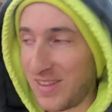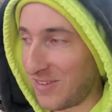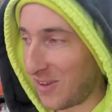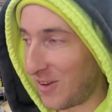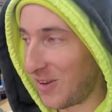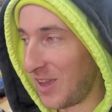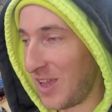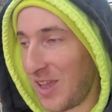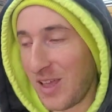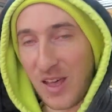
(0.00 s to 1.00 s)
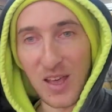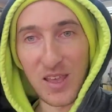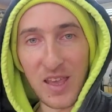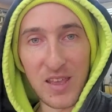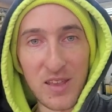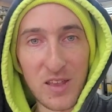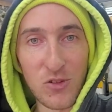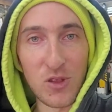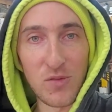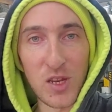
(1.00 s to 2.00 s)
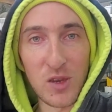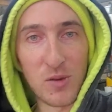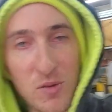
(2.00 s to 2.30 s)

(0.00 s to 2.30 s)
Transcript: So yeah, enjoy the video.